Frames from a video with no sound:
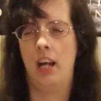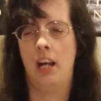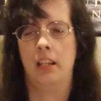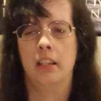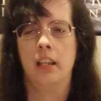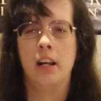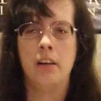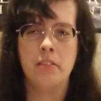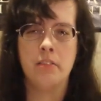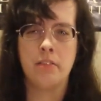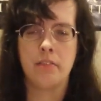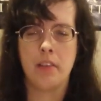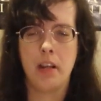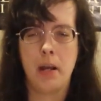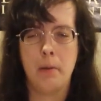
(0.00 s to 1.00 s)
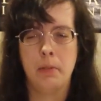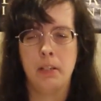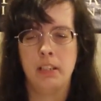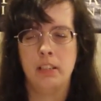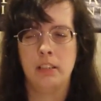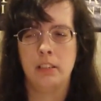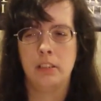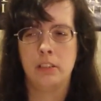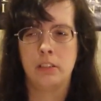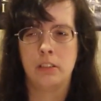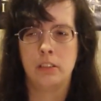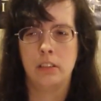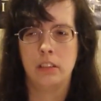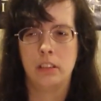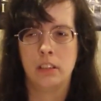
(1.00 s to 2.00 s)
I love Emma and,
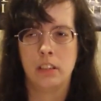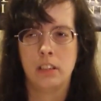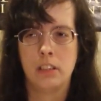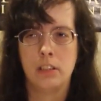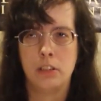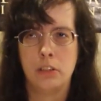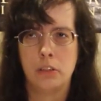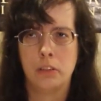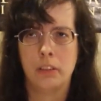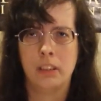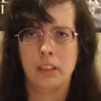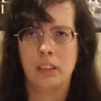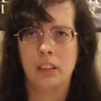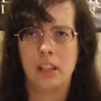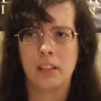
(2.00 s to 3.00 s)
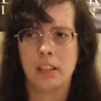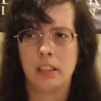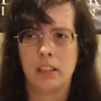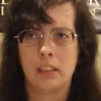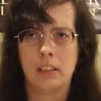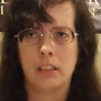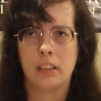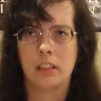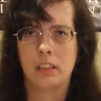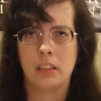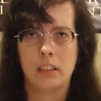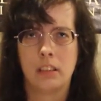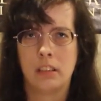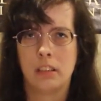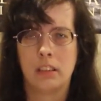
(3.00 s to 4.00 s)
and Julian. I think
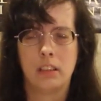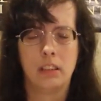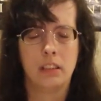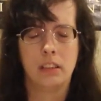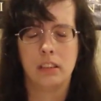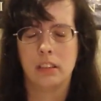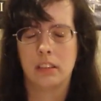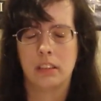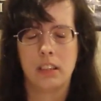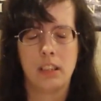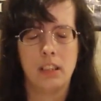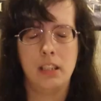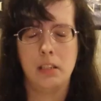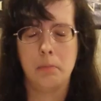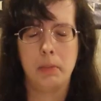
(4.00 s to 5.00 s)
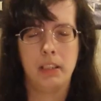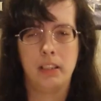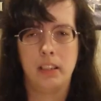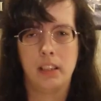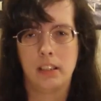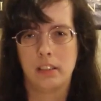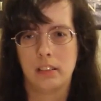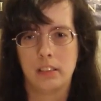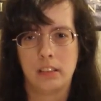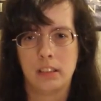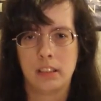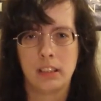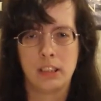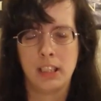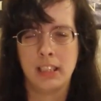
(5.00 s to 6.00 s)
they need to be together.
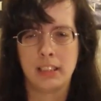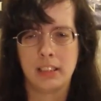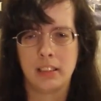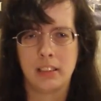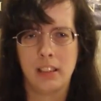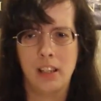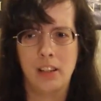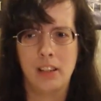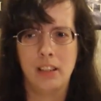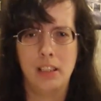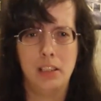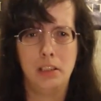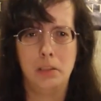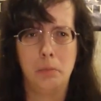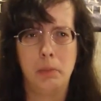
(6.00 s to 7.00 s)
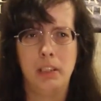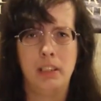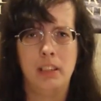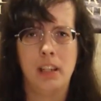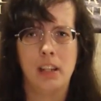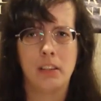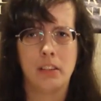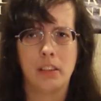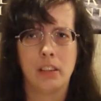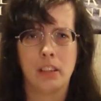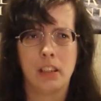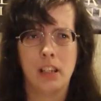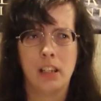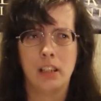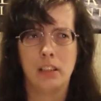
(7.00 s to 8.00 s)
Just like Jace and Clary needed to be
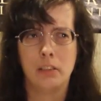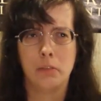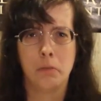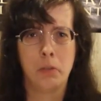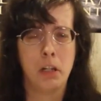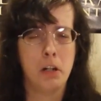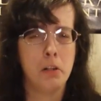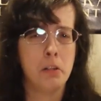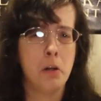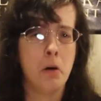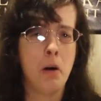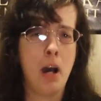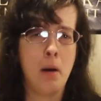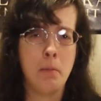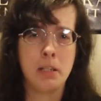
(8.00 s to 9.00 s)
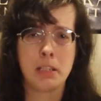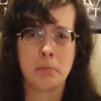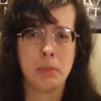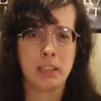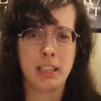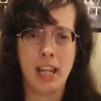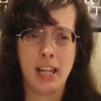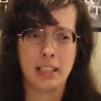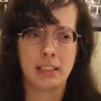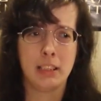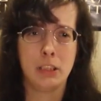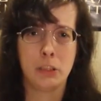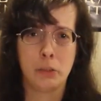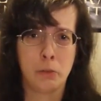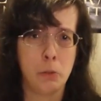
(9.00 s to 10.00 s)
together, and we all know how much Miss
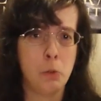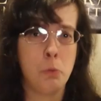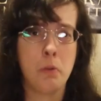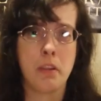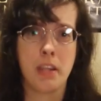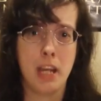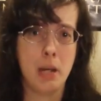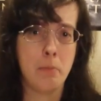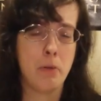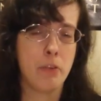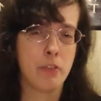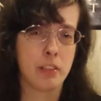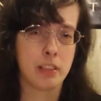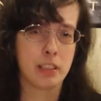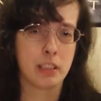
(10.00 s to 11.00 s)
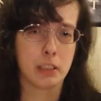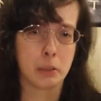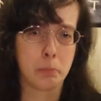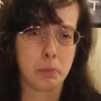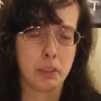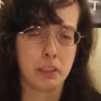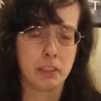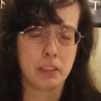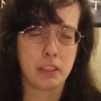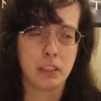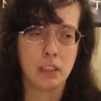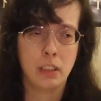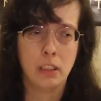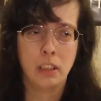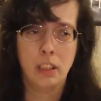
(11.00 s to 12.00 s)
Cassie screwed with them over the six
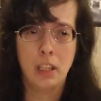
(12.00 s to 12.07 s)
books.